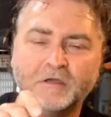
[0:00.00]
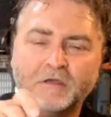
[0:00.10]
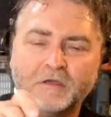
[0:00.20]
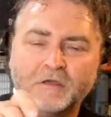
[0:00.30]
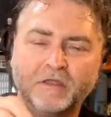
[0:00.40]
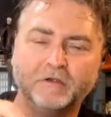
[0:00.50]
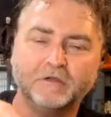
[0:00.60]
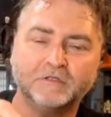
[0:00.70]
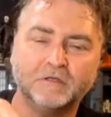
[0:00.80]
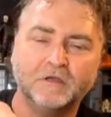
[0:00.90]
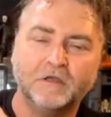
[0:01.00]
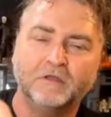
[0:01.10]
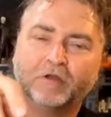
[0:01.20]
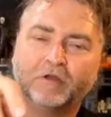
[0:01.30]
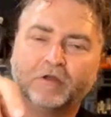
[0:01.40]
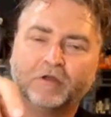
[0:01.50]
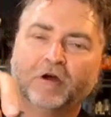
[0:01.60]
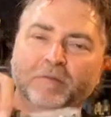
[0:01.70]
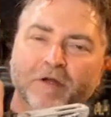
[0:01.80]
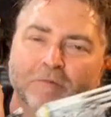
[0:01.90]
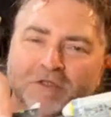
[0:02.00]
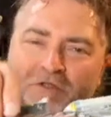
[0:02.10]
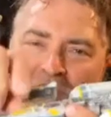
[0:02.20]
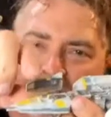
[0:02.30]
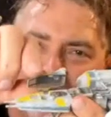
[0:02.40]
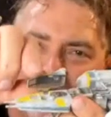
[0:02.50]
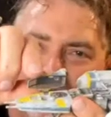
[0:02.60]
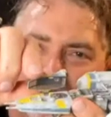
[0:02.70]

There it goes. The cockpit opens to the side.